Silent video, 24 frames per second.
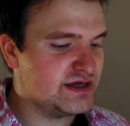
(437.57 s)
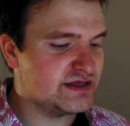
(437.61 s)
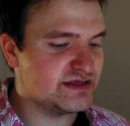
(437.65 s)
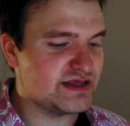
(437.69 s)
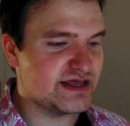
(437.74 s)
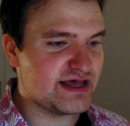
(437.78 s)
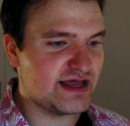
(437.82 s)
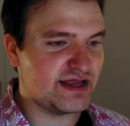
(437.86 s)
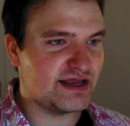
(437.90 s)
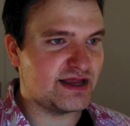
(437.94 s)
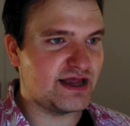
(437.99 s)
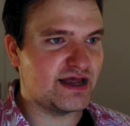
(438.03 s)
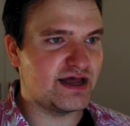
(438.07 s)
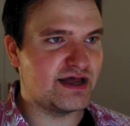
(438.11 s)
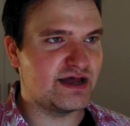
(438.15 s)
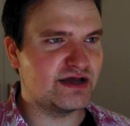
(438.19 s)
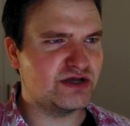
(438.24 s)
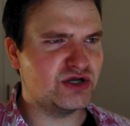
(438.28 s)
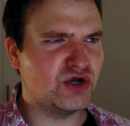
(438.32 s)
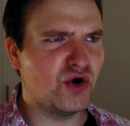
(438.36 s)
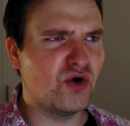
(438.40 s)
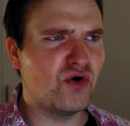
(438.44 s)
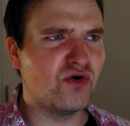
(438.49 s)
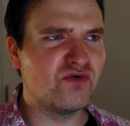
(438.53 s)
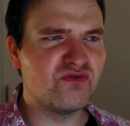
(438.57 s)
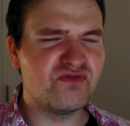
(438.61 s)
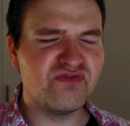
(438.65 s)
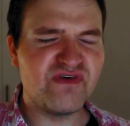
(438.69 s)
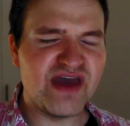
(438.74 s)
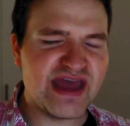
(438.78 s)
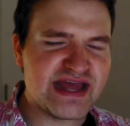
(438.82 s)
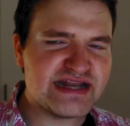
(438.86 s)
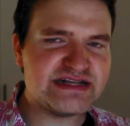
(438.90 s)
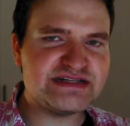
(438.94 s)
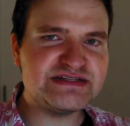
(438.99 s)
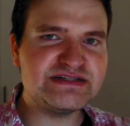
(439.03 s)
The
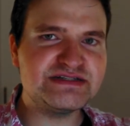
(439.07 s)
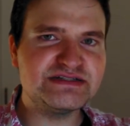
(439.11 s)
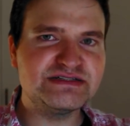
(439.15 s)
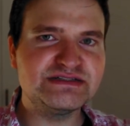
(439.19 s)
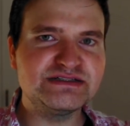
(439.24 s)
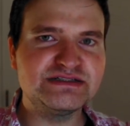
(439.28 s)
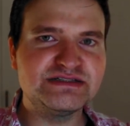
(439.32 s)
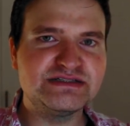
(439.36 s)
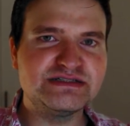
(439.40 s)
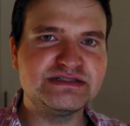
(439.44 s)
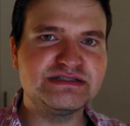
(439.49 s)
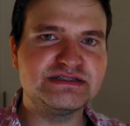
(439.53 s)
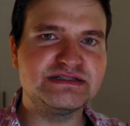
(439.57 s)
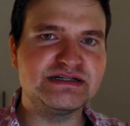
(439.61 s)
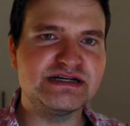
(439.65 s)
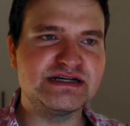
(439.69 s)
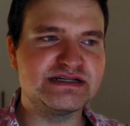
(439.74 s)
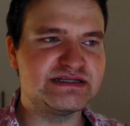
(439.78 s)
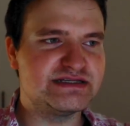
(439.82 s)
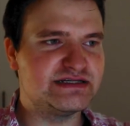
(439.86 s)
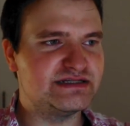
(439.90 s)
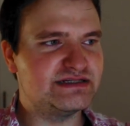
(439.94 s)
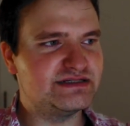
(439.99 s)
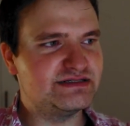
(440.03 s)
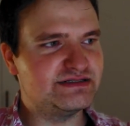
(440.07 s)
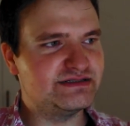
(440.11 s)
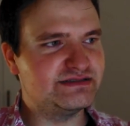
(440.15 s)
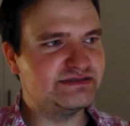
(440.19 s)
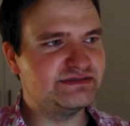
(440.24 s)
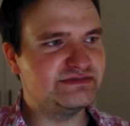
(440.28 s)
Corvette as it